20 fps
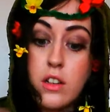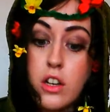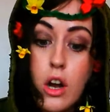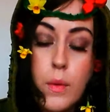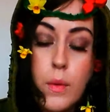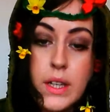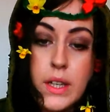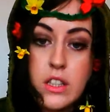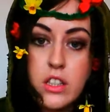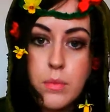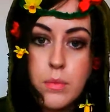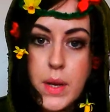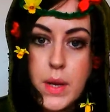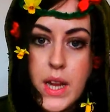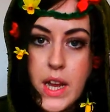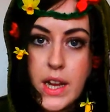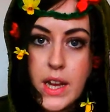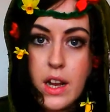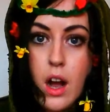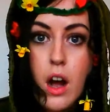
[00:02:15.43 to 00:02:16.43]
going to
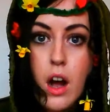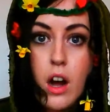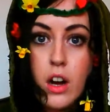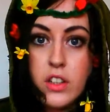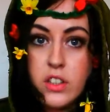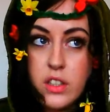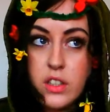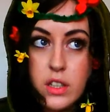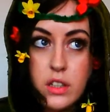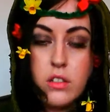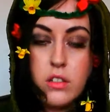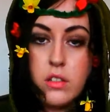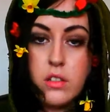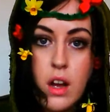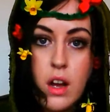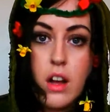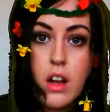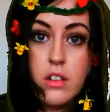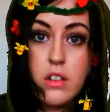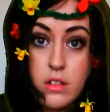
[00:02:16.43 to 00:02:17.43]
be cast in
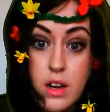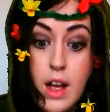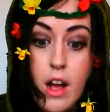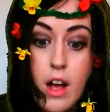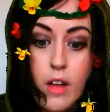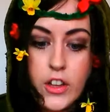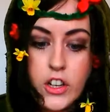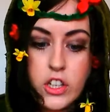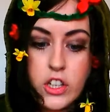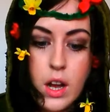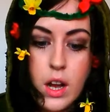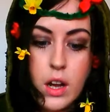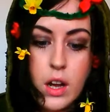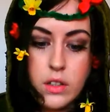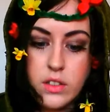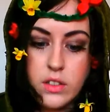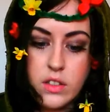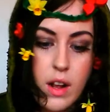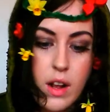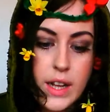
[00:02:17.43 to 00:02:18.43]
other
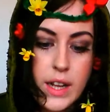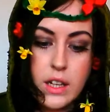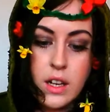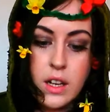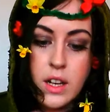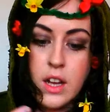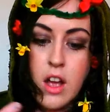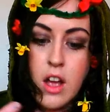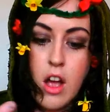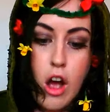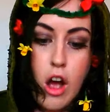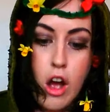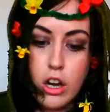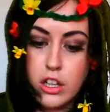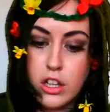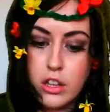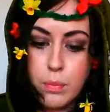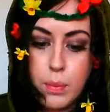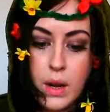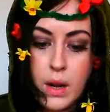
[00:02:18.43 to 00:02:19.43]
turns, like
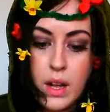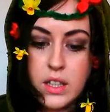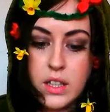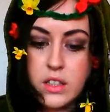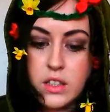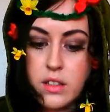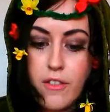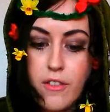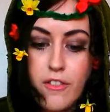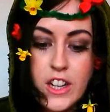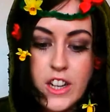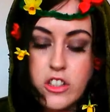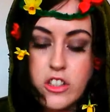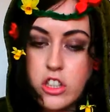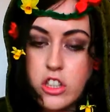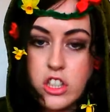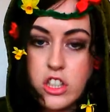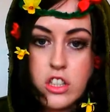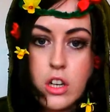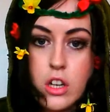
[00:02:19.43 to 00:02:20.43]
Earthblood, Flesh
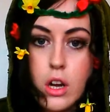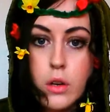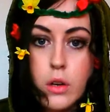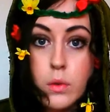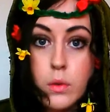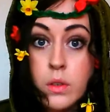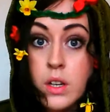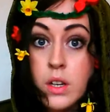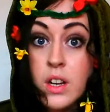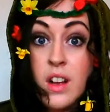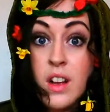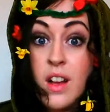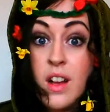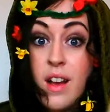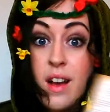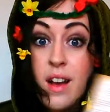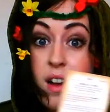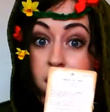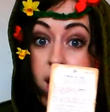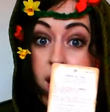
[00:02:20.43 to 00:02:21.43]
to Stone,
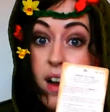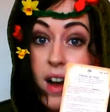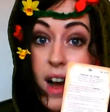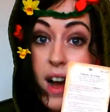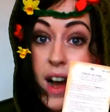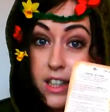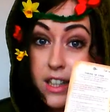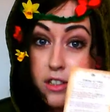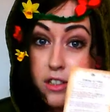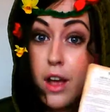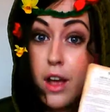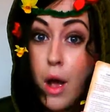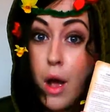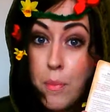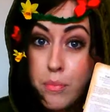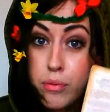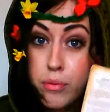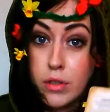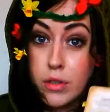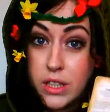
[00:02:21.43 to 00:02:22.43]
and it's
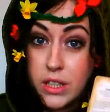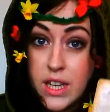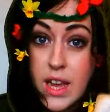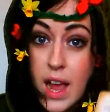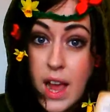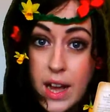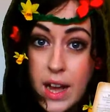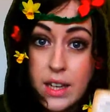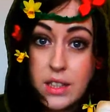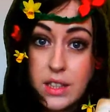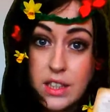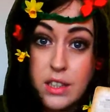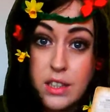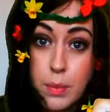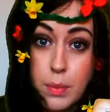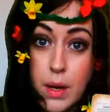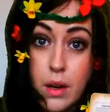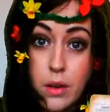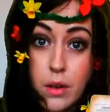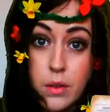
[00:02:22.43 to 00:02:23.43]
a pretty handy
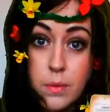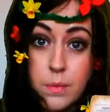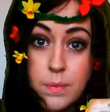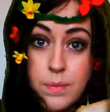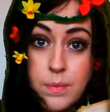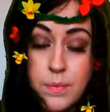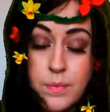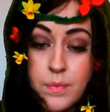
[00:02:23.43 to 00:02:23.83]
spell.